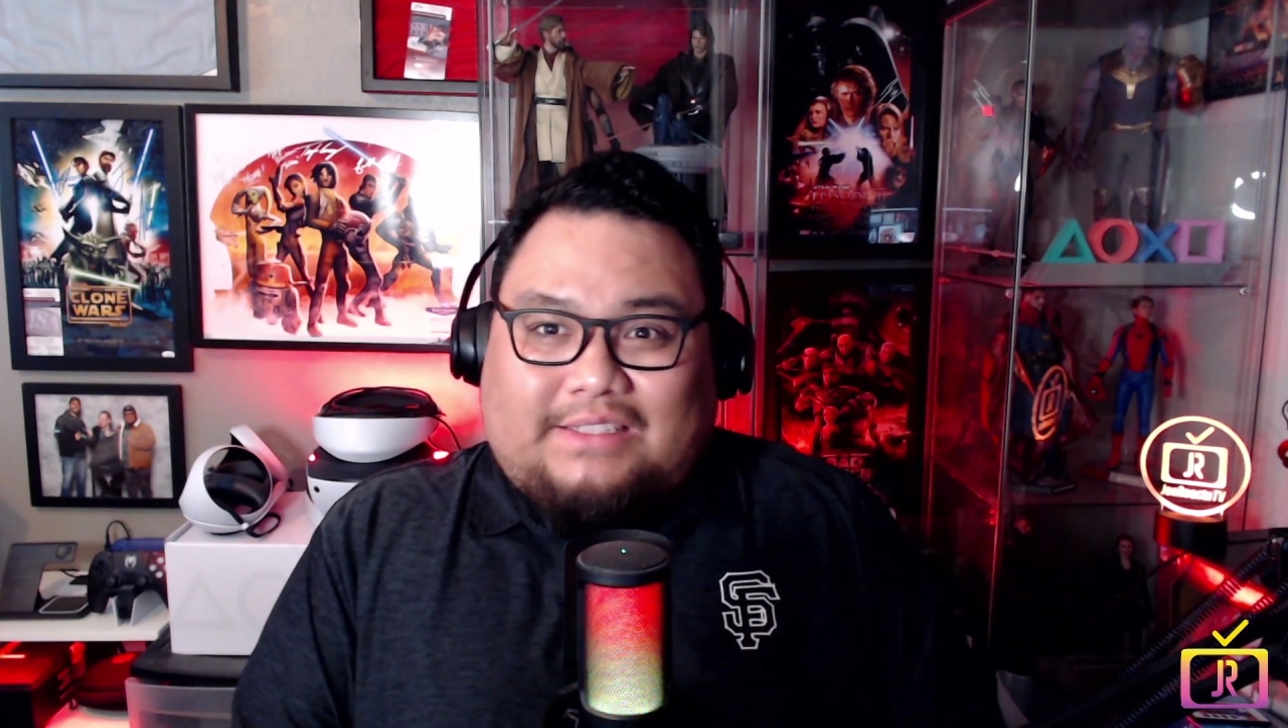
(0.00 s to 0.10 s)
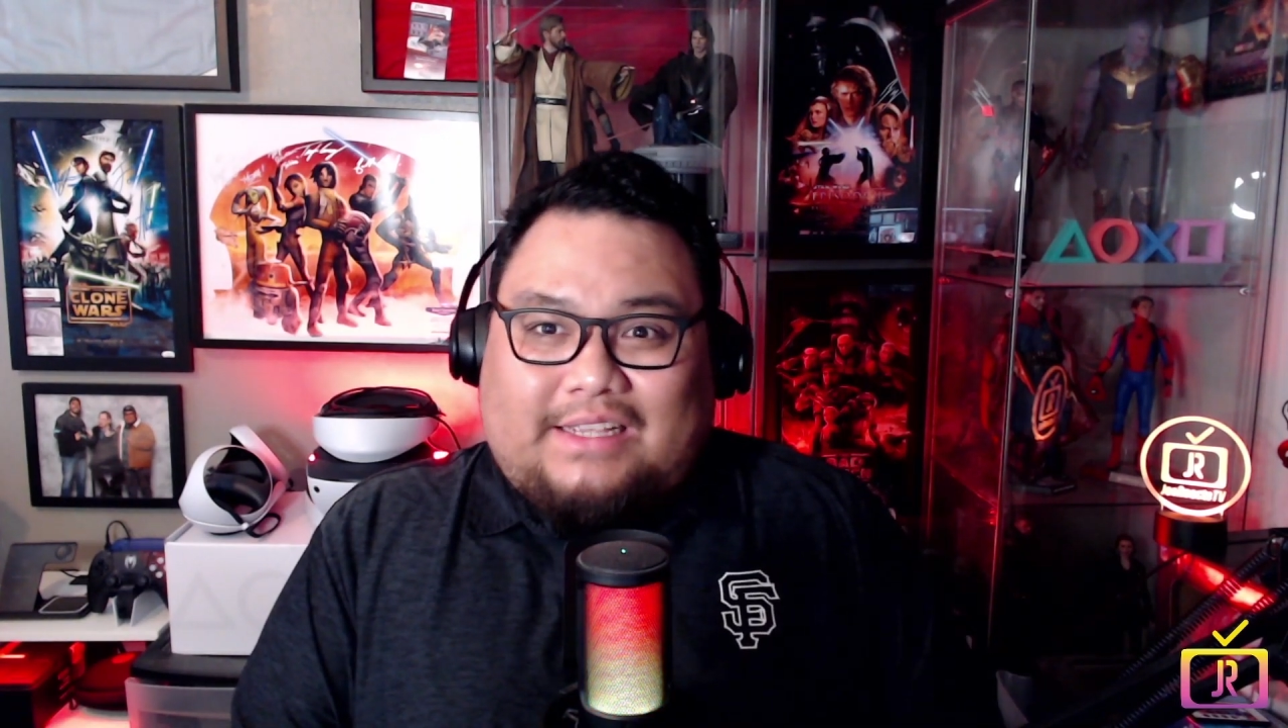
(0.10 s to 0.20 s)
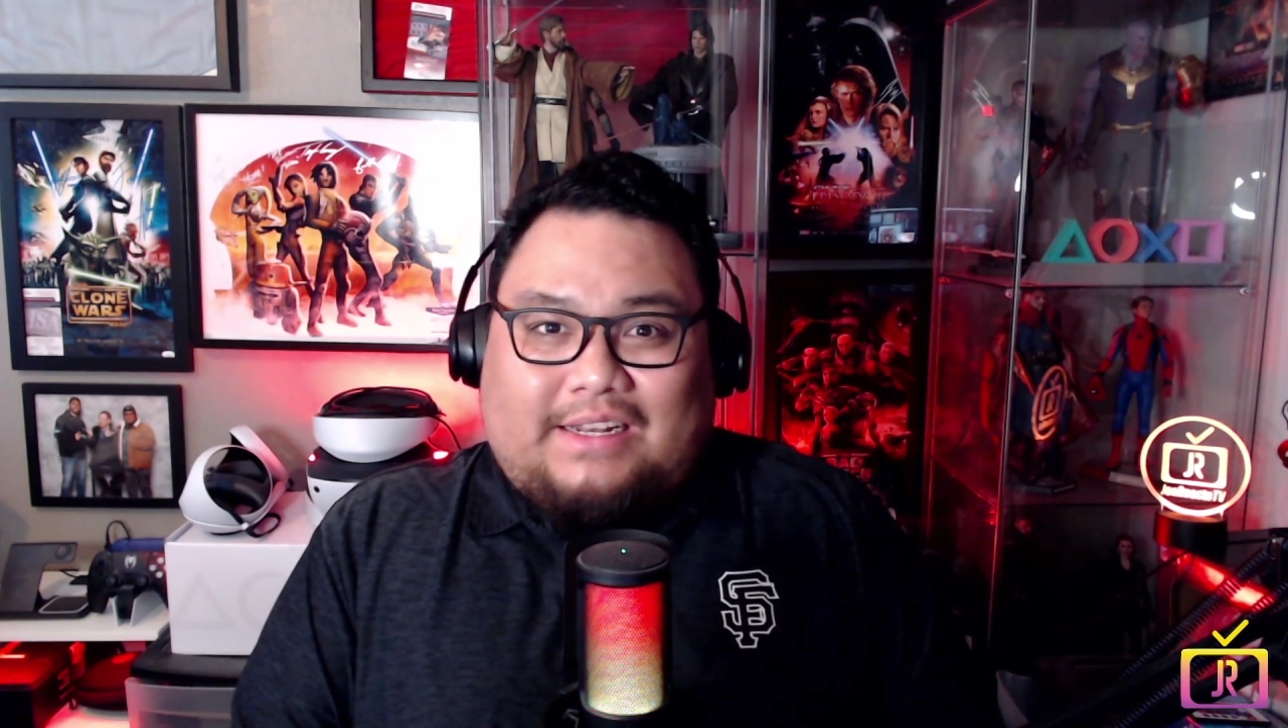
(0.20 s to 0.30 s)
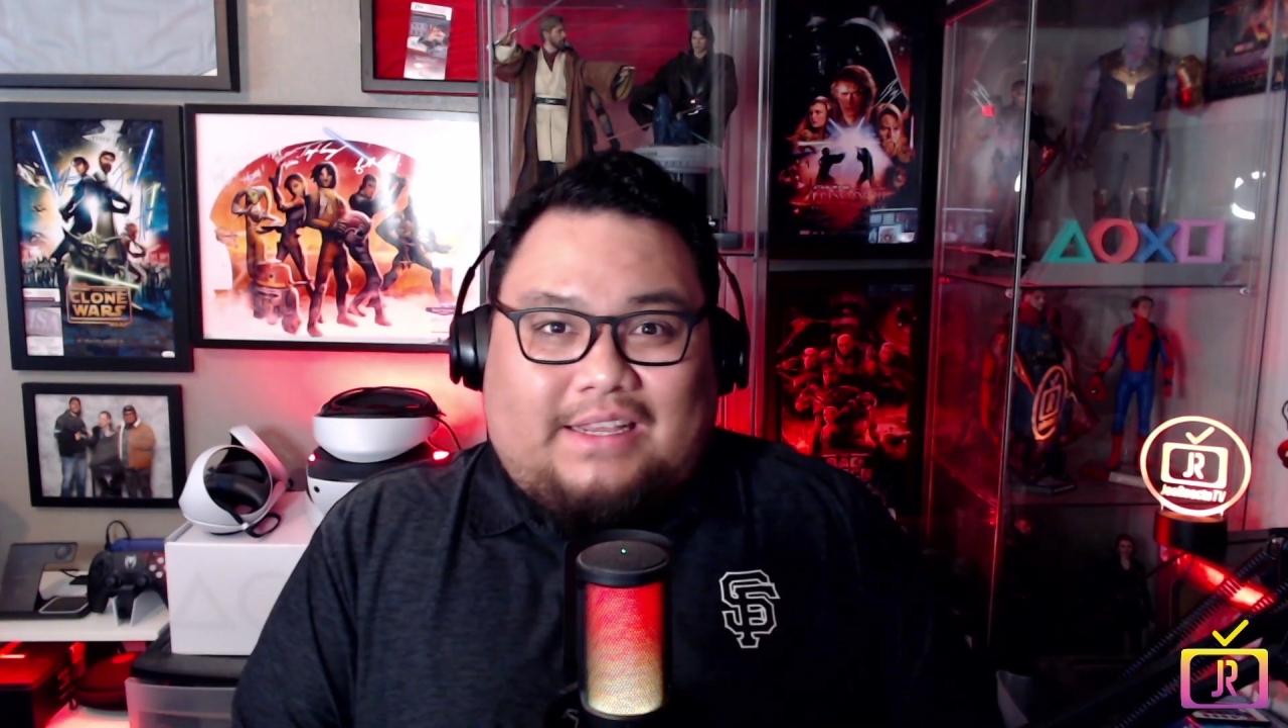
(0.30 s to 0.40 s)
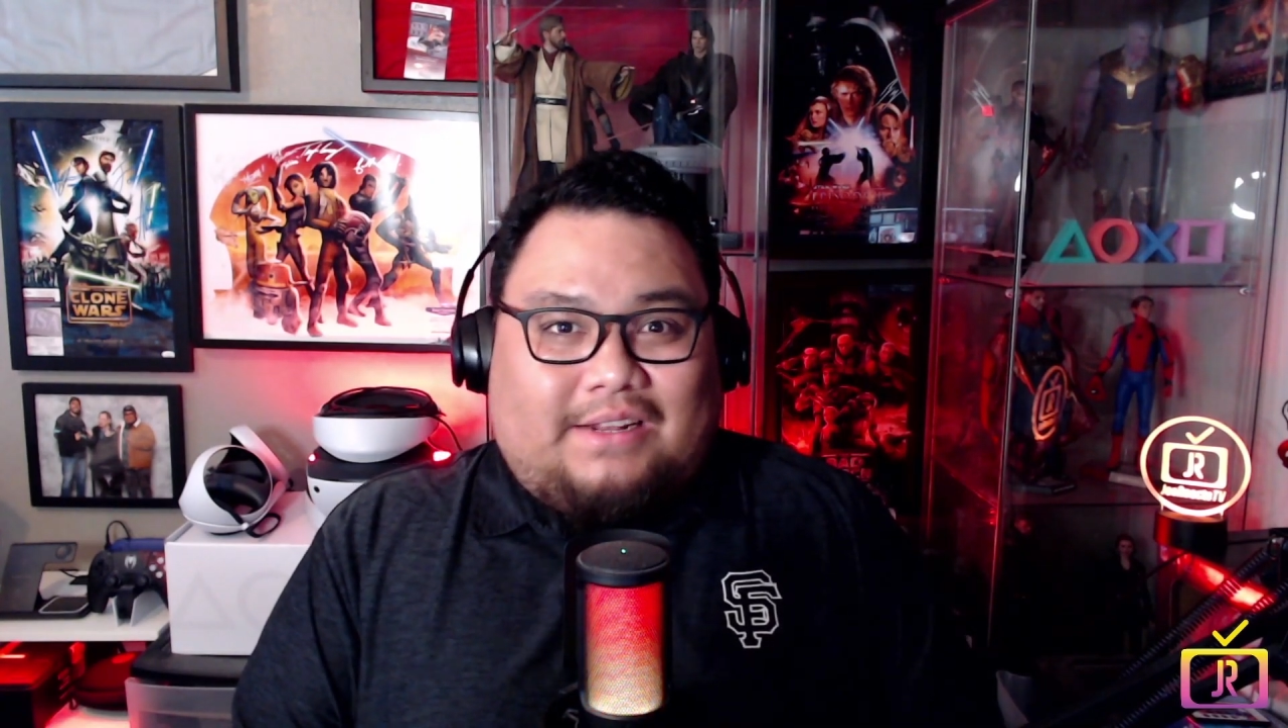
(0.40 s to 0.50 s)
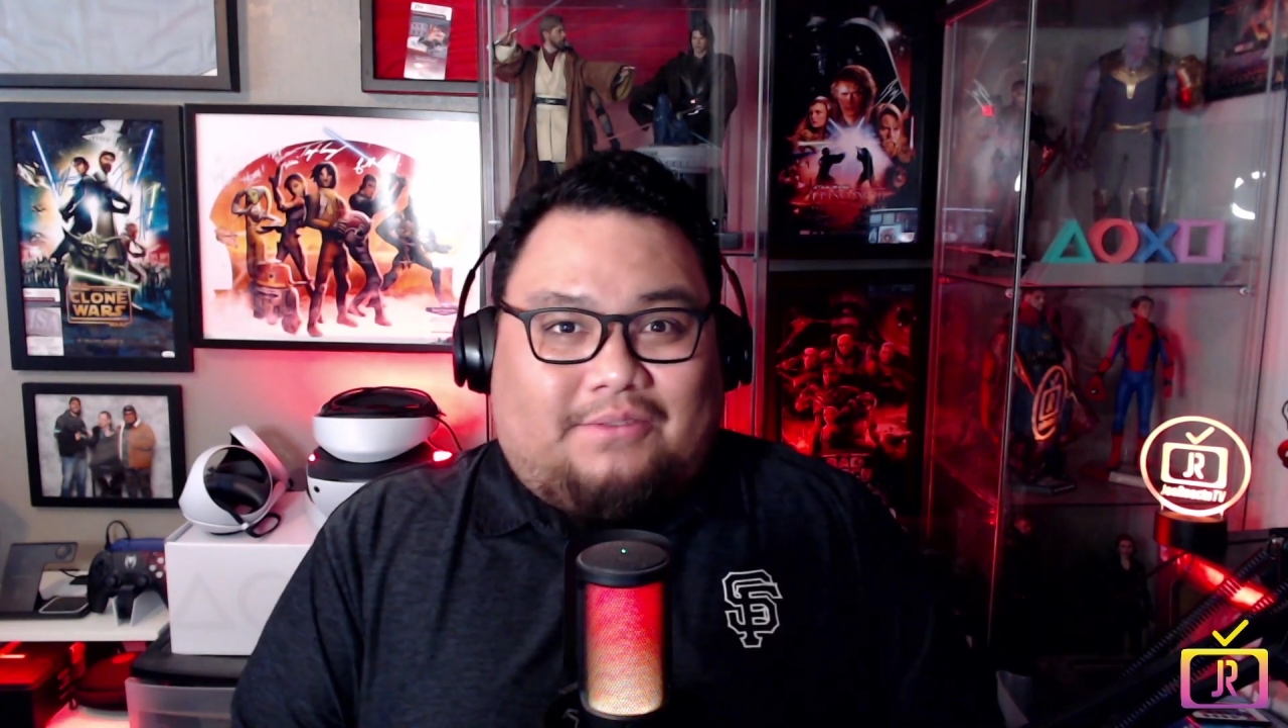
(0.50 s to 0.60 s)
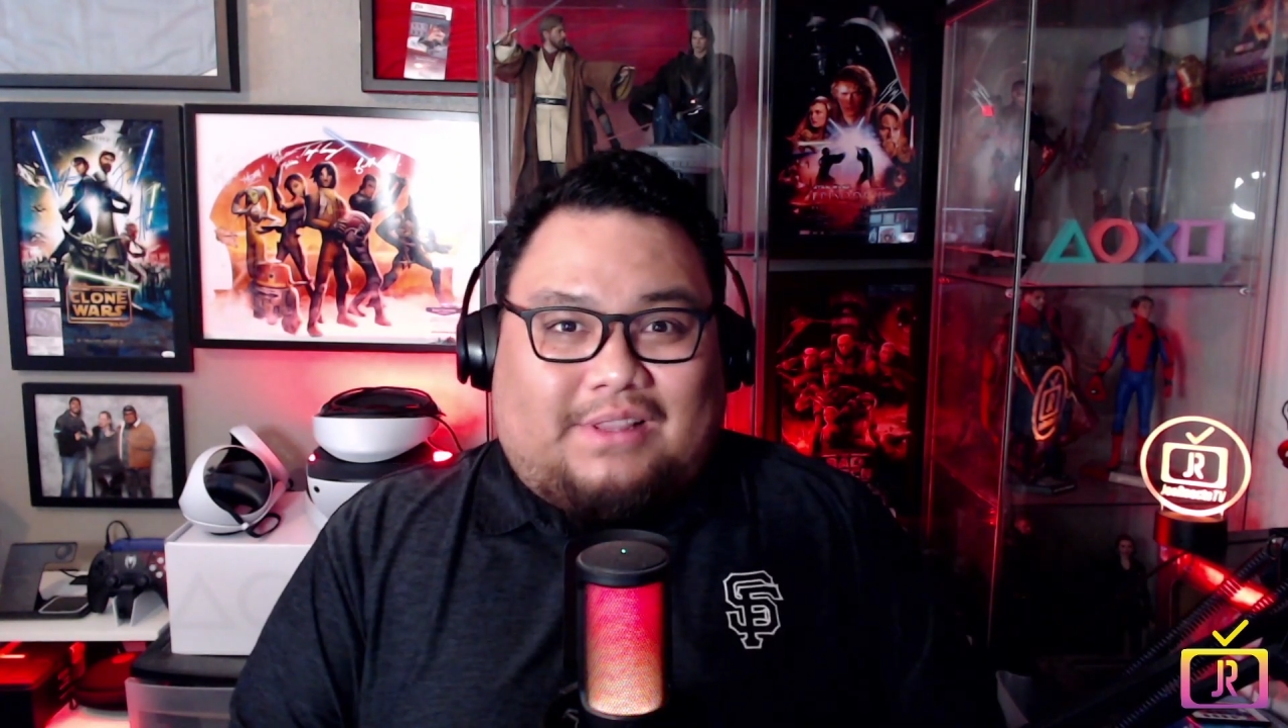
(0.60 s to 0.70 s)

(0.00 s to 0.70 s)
they did